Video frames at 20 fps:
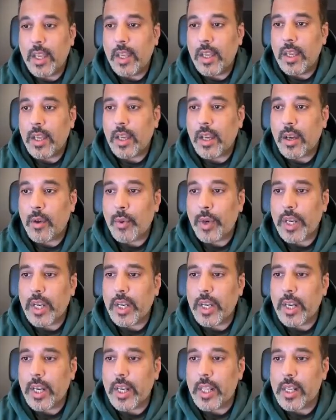What he
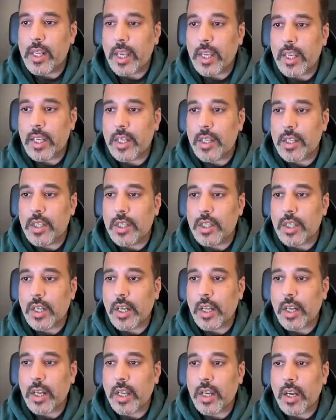did is like he registered
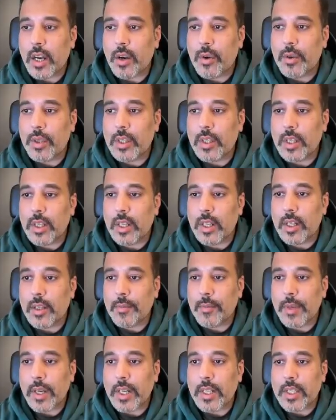an account
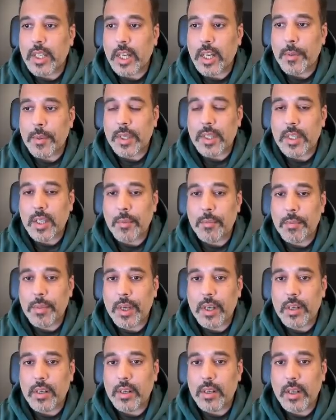and set up a
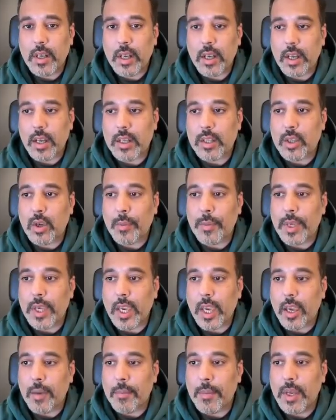sample shopping
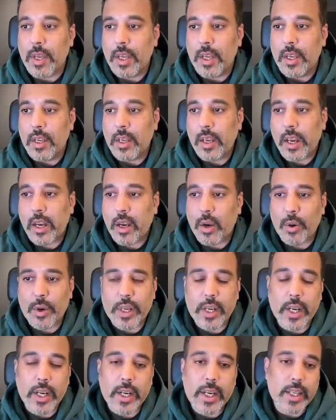app and
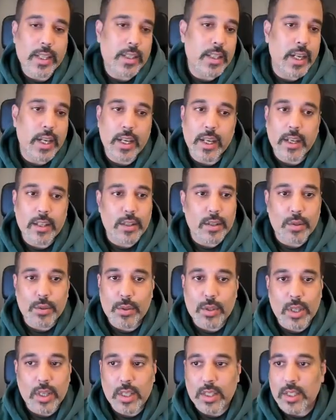loaded a test data,
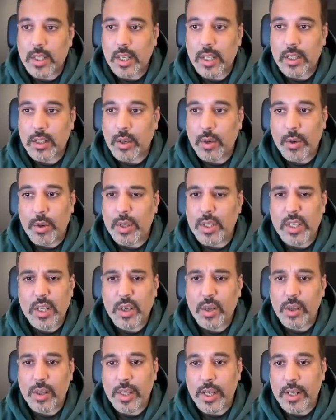users and codes and
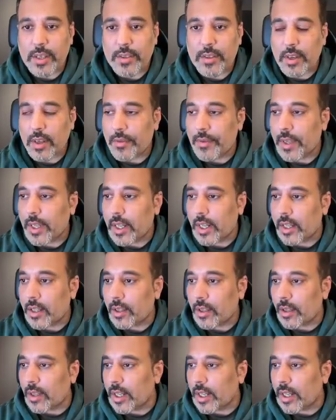all that stuff in it.